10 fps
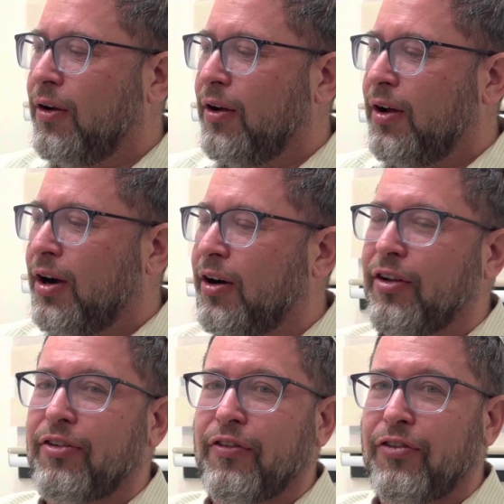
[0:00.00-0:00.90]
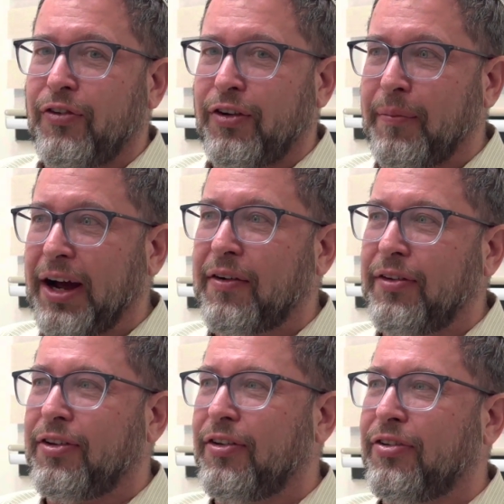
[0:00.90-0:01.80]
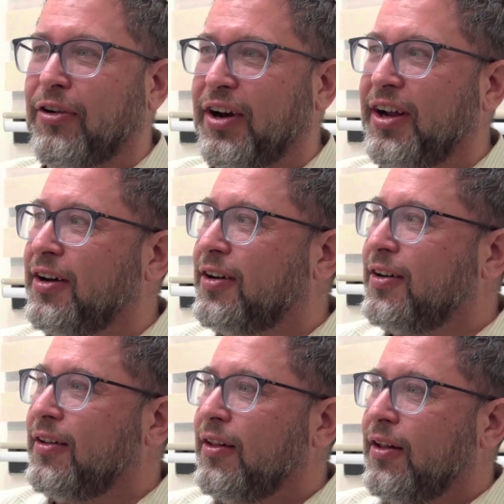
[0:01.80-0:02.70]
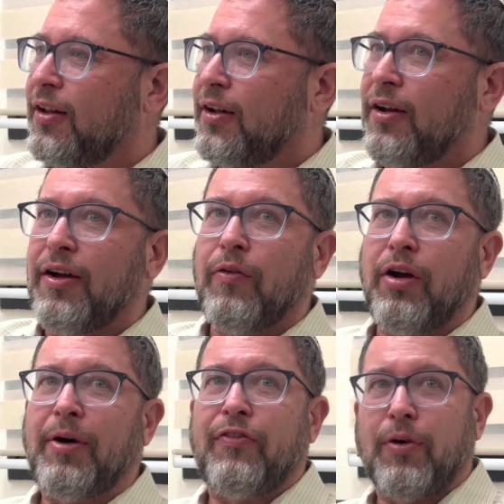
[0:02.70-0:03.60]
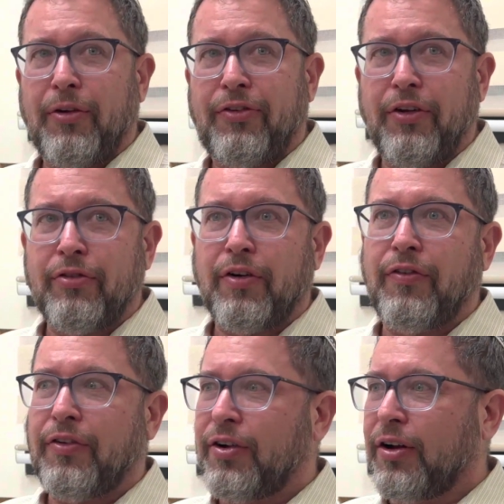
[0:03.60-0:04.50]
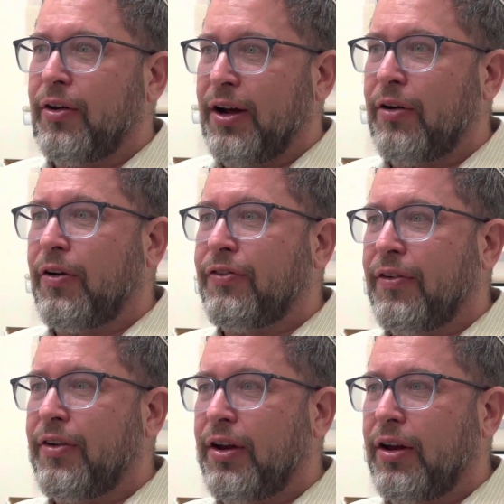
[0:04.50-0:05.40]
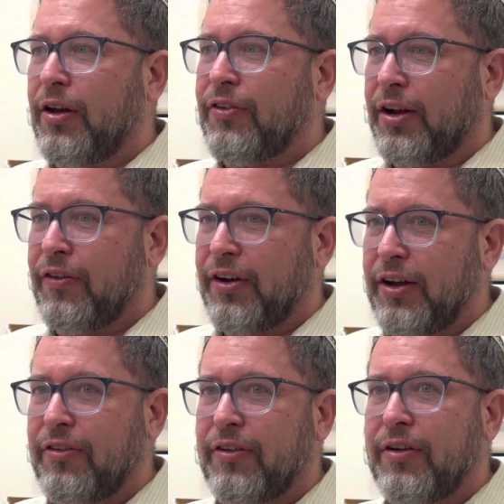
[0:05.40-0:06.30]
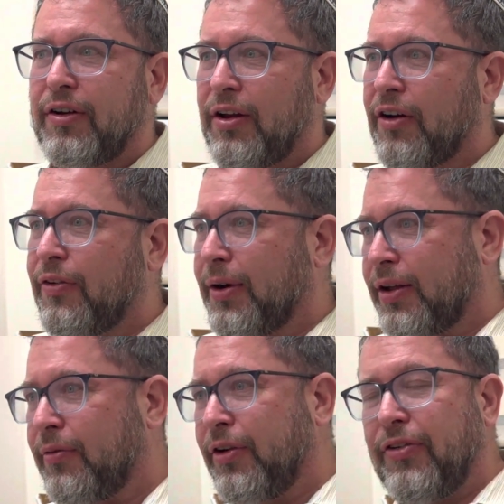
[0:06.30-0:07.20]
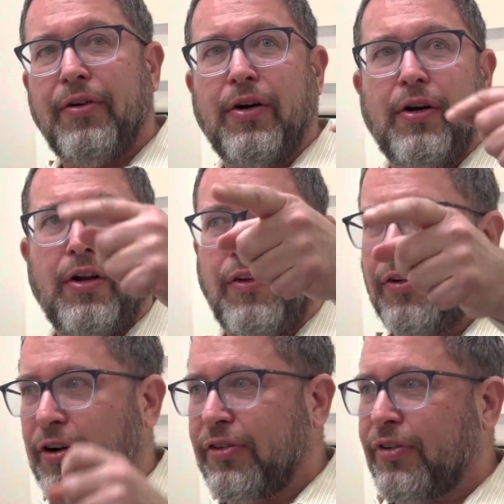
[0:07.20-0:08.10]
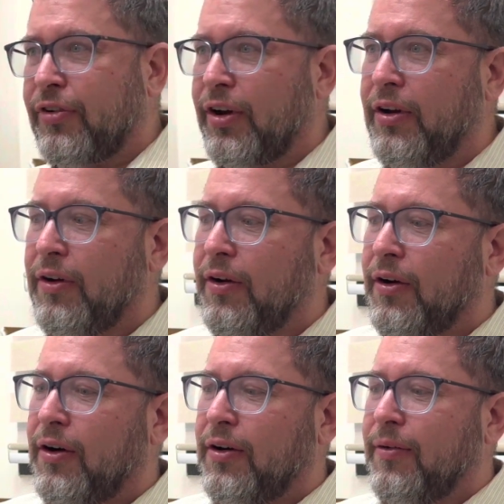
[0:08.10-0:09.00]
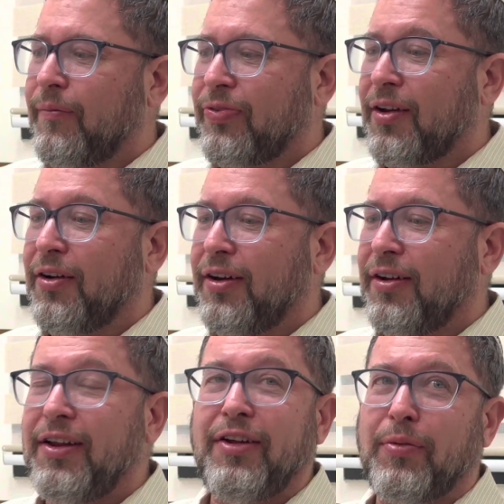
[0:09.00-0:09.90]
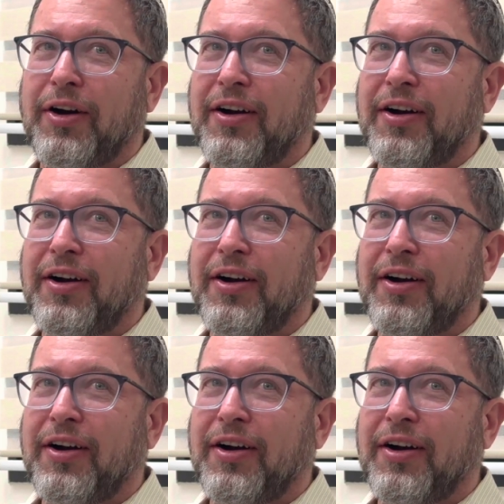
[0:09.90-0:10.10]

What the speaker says: All right, so for some background to this story. One of my former students, Rav Naftali, now Rav Naftali Weiss, Nafi back then, was across the street. He needs water.